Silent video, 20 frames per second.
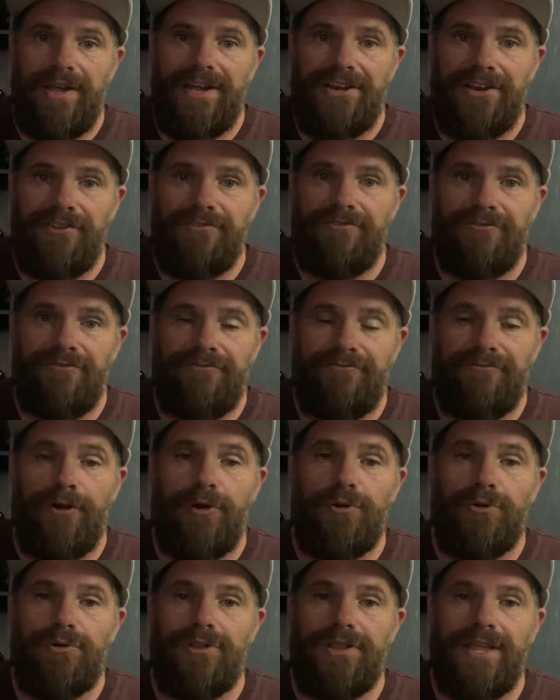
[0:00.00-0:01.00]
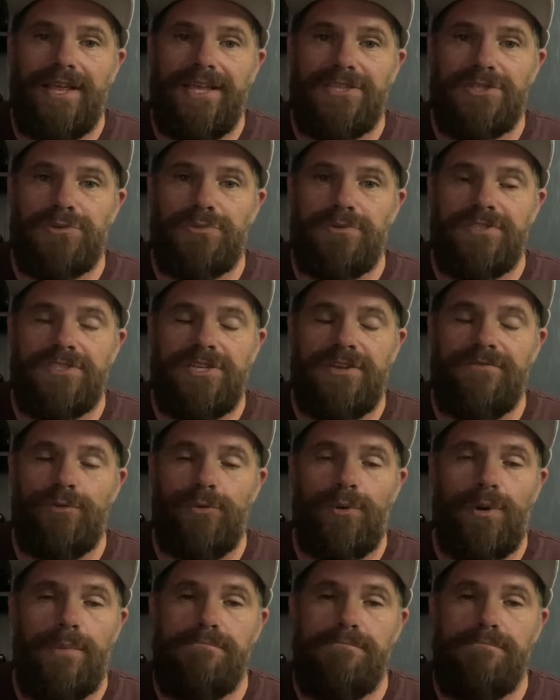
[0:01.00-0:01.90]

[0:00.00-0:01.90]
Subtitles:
at different focal lengths, which give you an